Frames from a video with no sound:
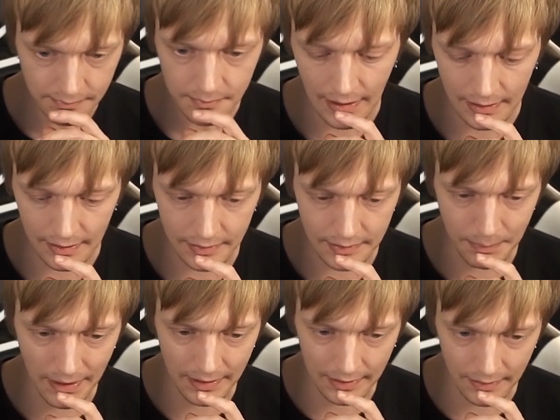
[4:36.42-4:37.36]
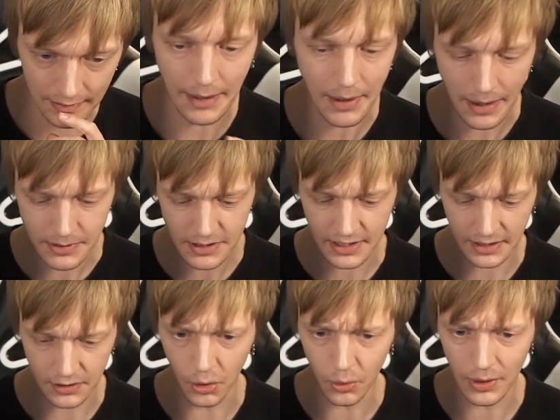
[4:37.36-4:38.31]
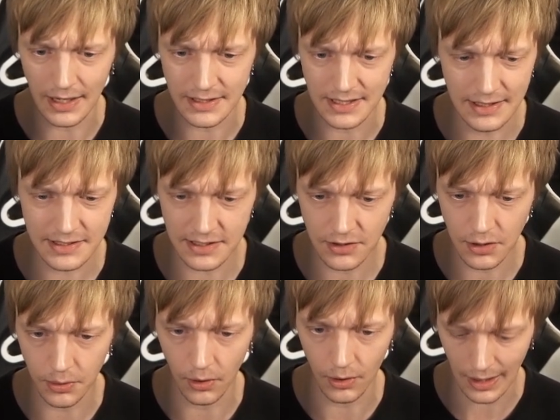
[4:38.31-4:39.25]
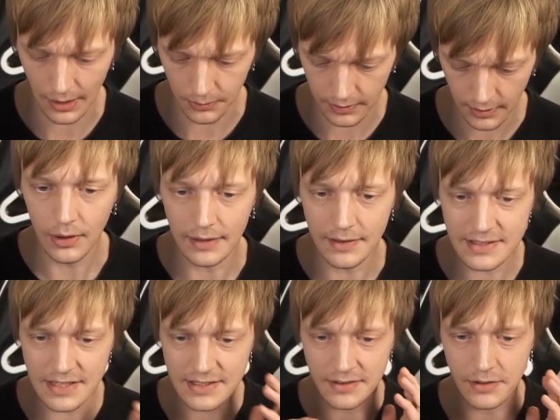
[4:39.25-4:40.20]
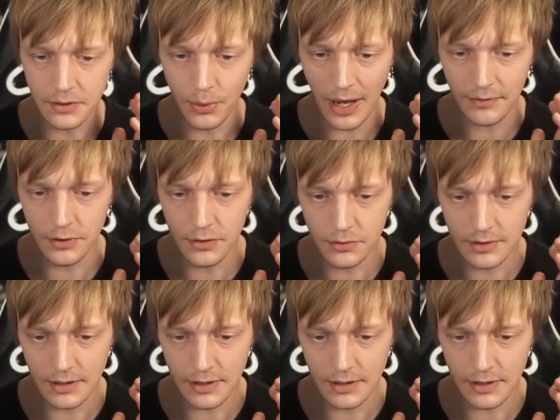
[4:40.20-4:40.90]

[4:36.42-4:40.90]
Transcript: And depending... I'm just gonna go, guys. He's just going all out. Okay, this isn't good. We have to use